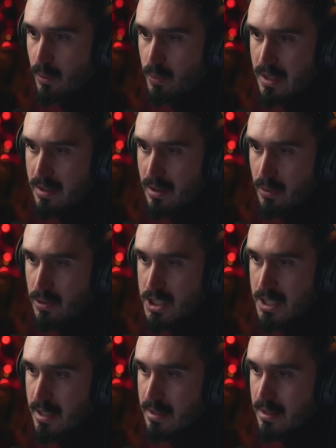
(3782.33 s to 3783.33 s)
with
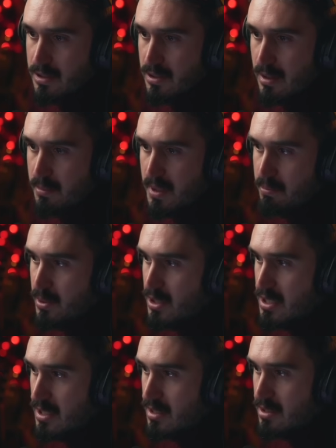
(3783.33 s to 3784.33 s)
Oceania. So let me
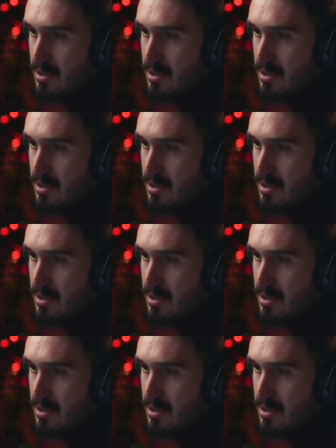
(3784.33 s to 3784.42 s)
put it